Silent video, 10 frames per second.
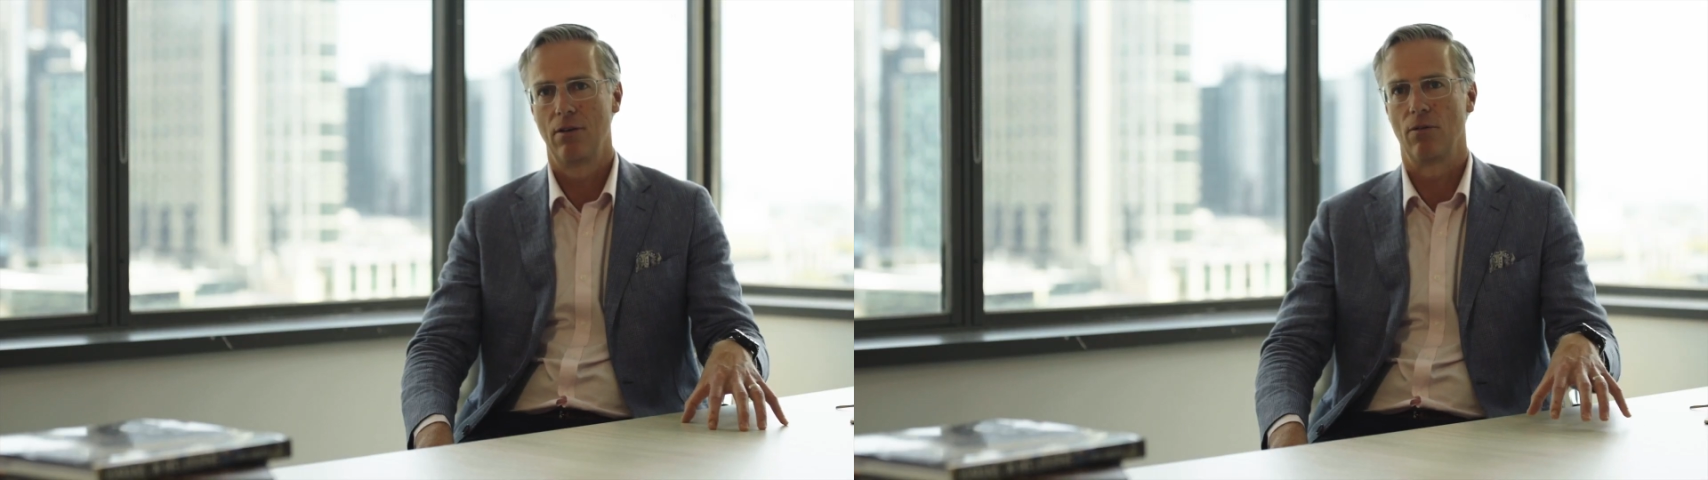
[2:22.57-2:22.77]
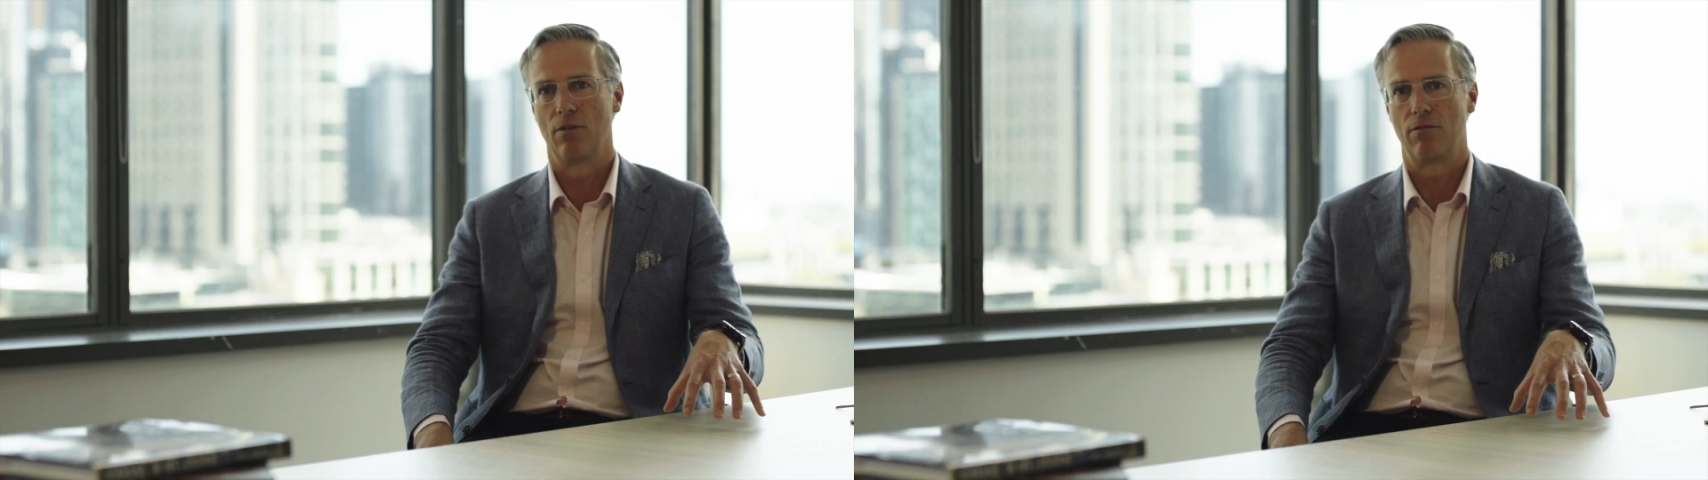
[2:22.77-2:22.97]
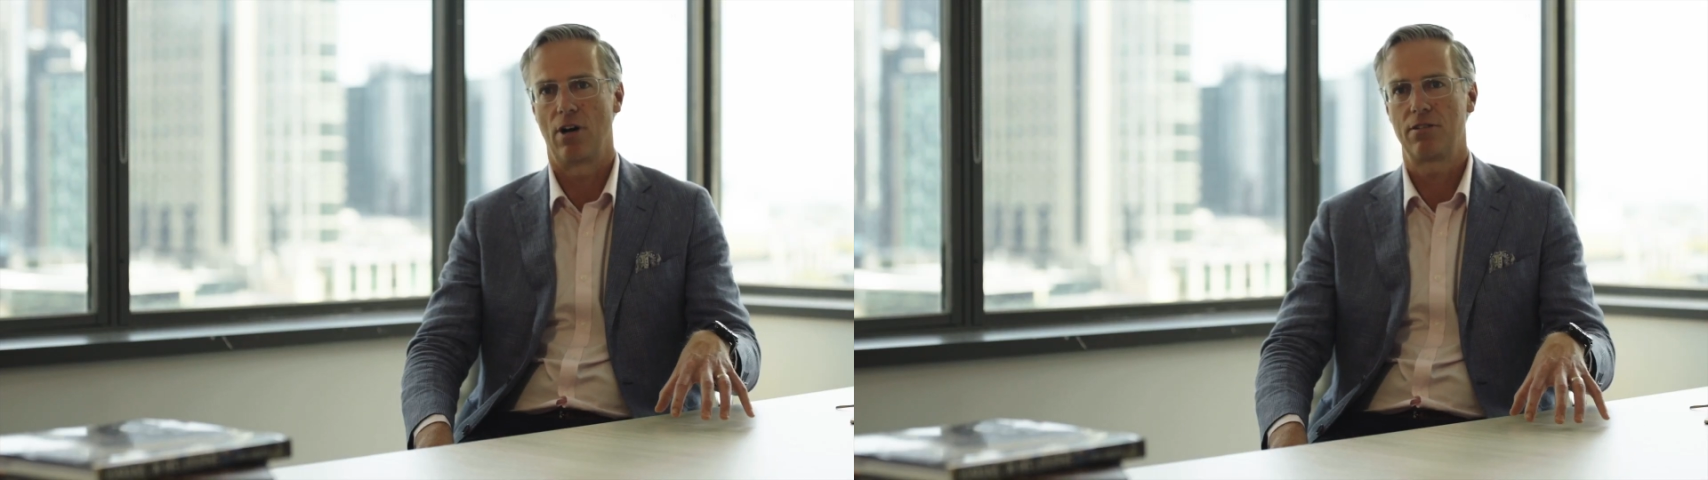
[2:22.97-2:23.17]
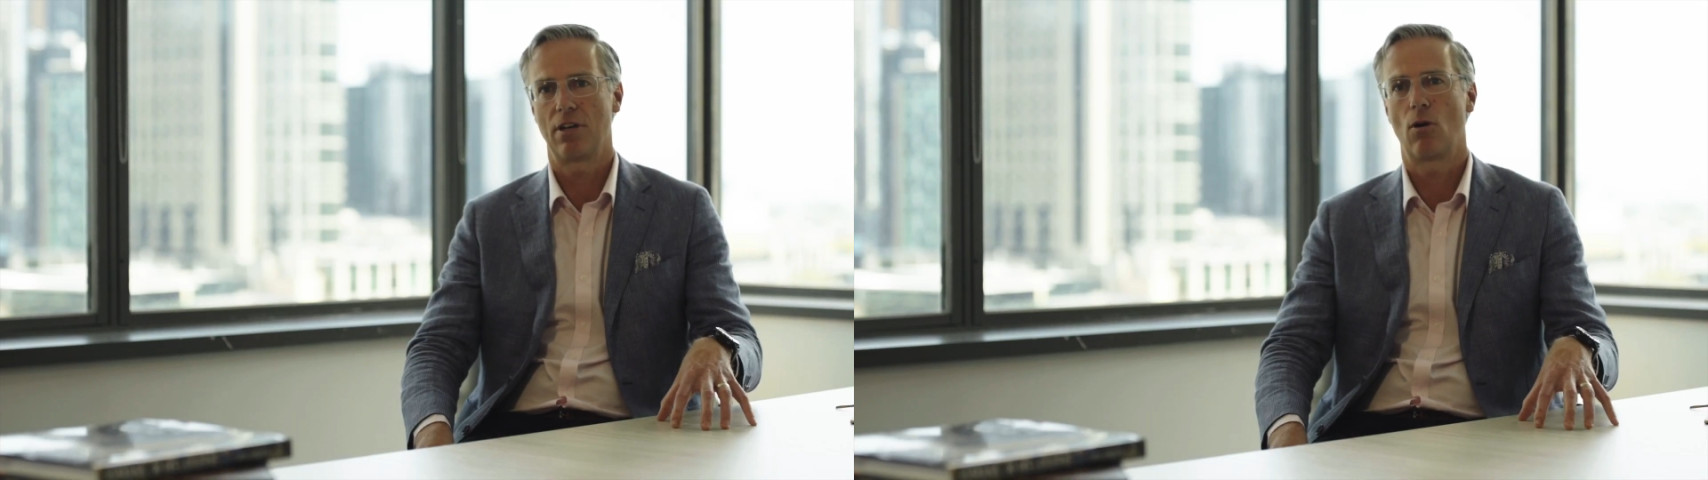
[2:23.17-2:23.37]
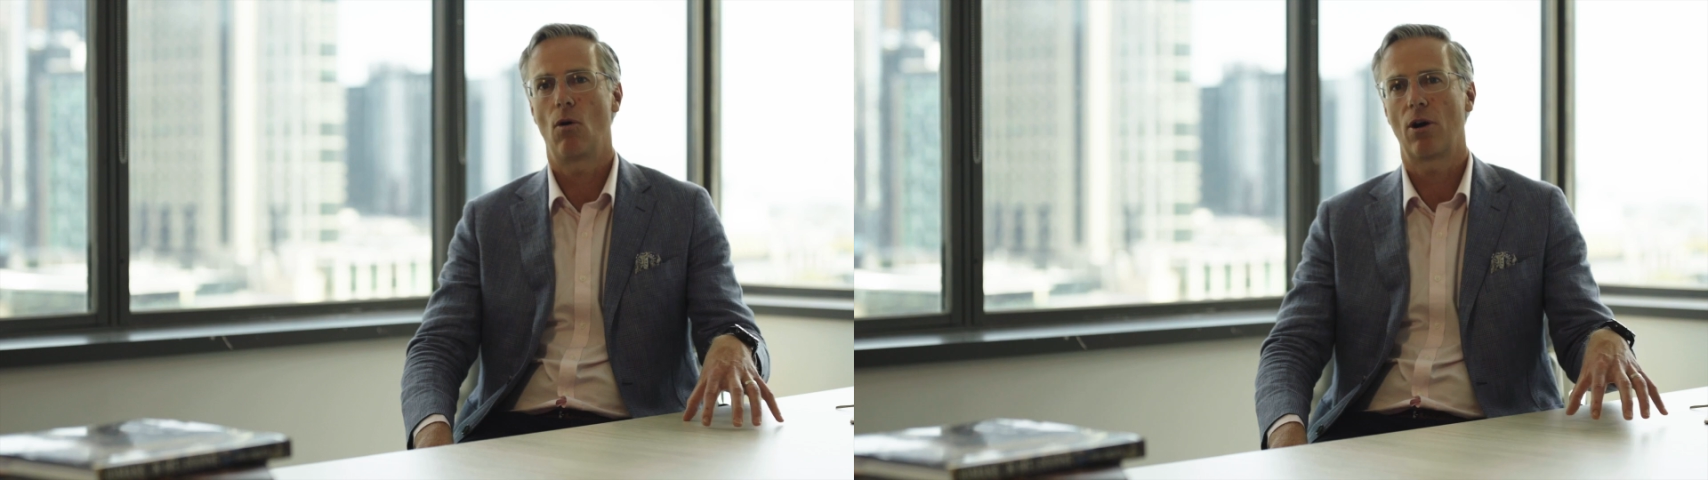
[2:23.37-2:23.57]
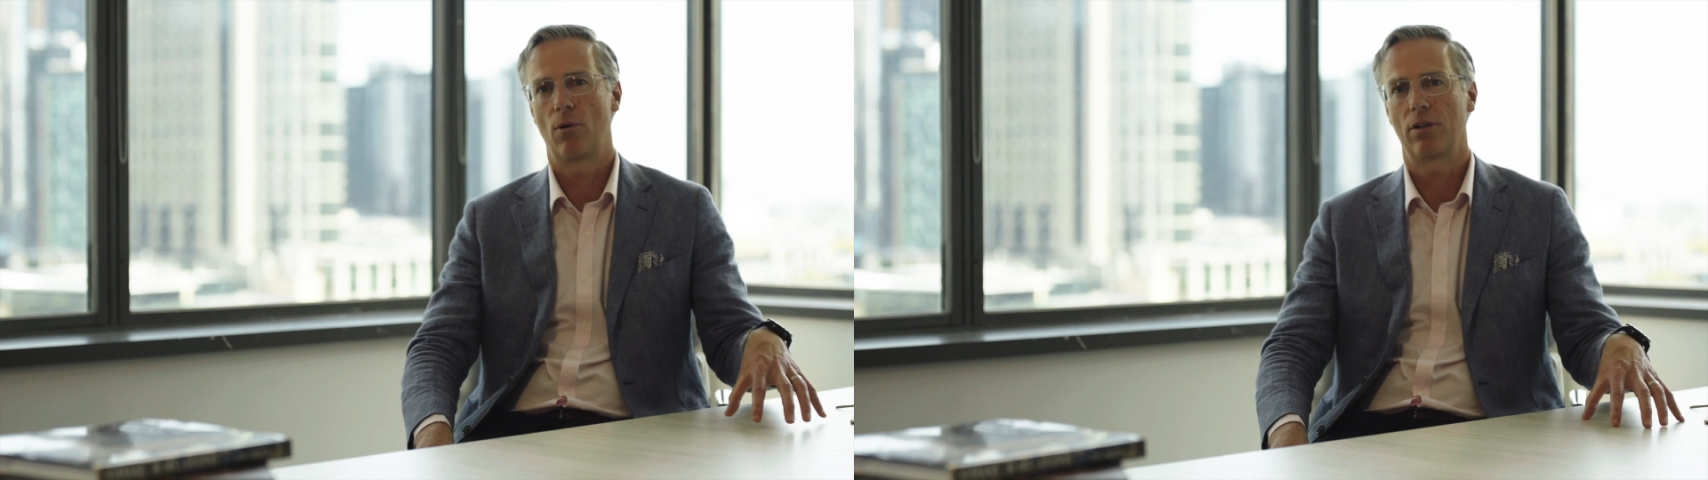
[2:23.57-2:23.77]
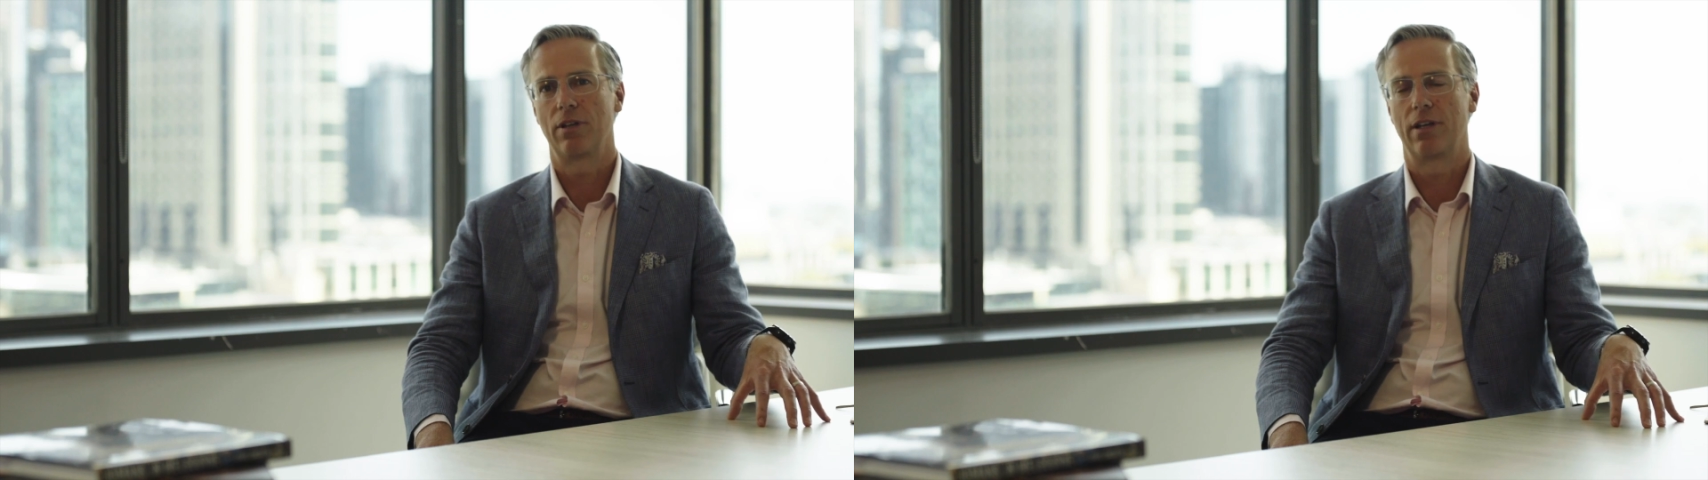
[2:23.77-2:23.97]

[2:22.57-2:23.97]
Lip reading: or a device and quite quickly